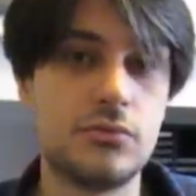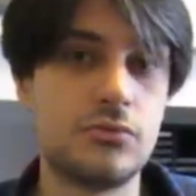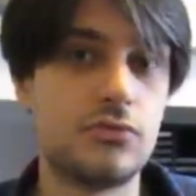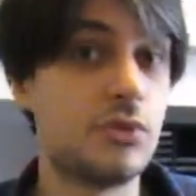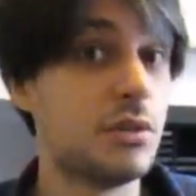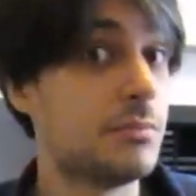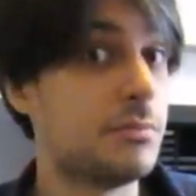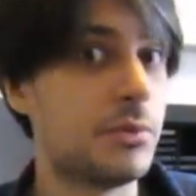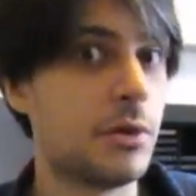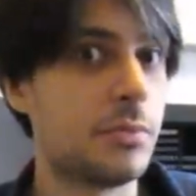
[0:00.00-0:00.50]

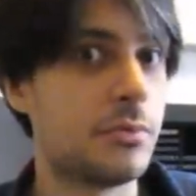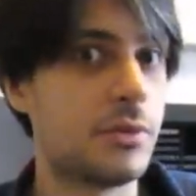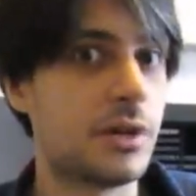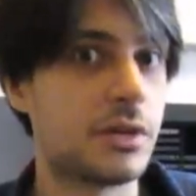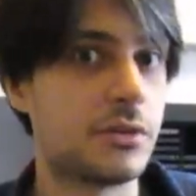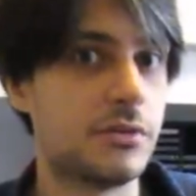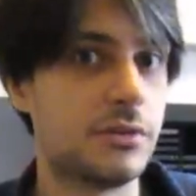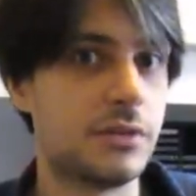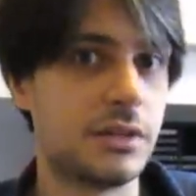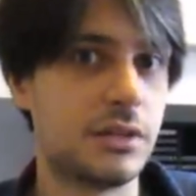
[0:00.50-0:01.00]
dream pop
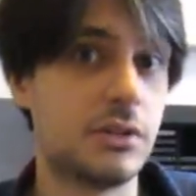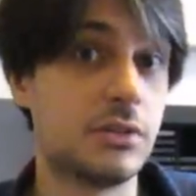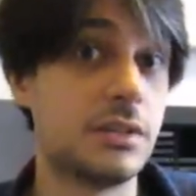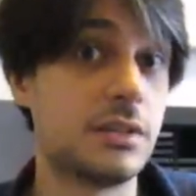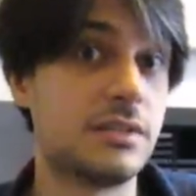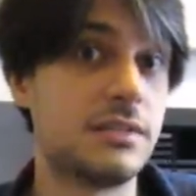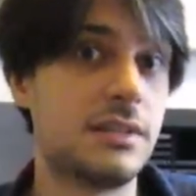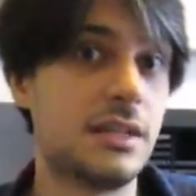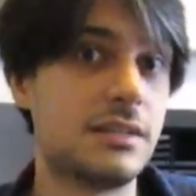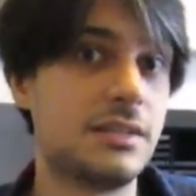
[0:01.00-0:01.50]
record. I got
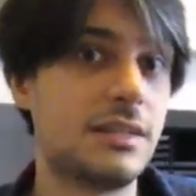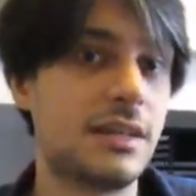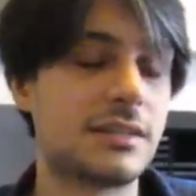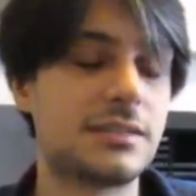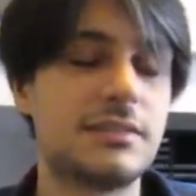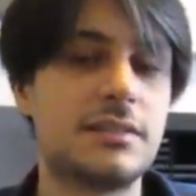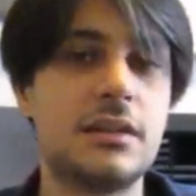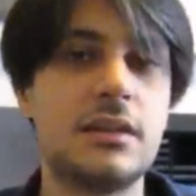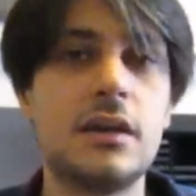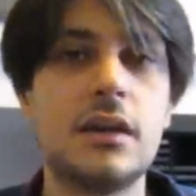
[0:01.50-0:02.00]
a
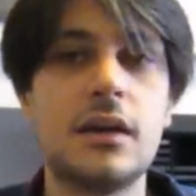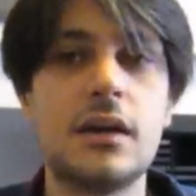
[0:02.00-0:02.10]
text.